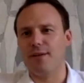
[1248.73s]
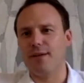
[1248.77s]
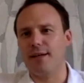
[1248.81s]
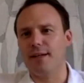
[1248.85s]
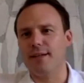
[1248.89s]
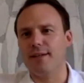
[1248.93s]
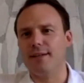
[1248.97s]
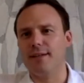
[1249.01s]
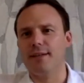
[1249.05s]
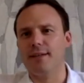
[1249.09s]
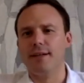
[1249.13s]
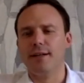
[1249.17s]

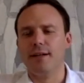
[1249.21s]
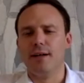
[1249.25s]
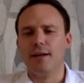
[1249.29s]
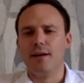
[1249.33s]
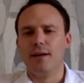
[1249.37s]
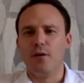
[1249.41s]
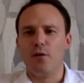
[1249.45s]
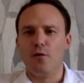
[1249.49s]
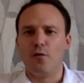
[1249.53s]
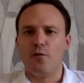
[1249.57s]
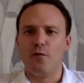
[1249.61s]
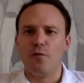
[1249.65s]
And
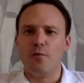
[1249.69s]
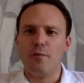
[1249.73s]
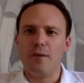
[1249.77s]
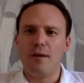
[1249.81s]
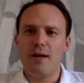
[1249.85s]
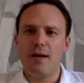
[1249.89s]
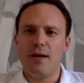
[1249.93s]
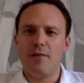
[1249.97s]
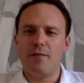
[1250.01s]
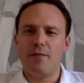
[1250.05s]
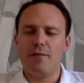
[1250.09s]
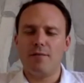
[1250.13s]
for
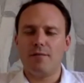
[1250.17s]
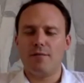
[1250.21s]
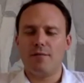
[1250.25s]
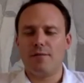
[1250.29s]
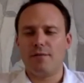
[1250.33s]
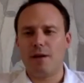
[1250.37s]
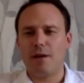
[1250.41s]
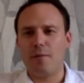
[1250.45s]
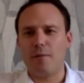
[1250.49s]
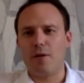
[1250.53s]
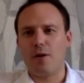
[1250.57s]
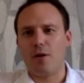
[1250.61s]
me,
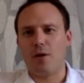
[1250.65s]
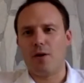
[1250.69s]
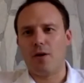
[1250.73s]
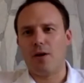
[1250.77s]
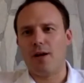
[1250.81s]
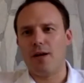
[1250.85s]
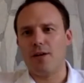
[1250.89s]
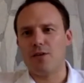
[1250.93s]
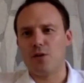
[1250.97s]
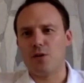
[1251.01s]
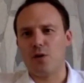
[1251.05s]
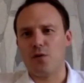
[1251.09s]
family
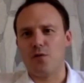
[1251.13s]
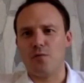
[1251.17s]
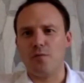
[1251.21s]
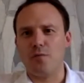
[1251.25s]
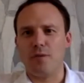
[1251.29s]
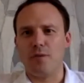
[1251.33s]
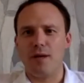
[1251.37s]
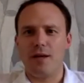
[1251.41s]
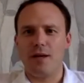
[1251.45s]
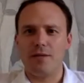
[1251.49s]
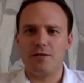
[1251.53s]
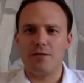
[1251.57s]
holidays often
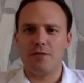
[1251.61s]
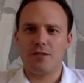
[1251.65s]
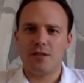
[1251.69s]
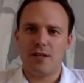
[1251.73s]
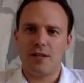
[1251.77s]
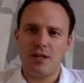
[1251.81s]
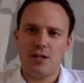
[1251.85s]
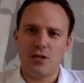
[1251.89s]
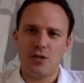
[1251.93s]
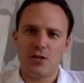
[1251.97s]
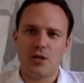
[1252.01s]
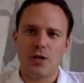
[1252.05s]
being
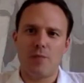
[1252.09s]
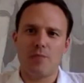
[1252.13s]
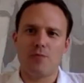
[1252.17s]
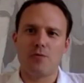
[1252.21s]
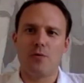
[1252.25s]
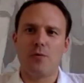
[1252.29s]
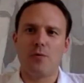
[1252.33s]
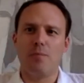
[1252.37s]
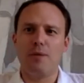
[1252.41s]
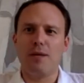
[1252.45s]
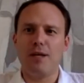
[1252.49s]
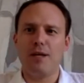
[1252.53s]
ski trips
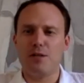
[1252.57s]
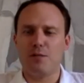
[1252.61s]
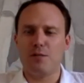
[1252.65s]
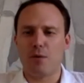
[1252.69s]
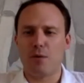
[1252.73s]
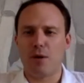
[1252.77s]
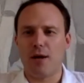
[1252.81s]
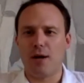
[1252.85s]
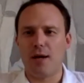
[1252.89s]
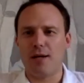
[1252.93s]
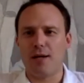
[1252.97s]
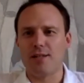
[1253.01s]
or beach
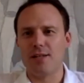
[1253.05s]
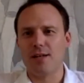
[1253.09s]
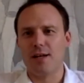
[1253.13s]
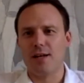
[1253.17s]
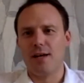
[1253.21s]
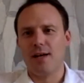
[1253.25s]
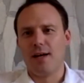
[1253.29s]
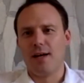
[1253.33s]
breaks,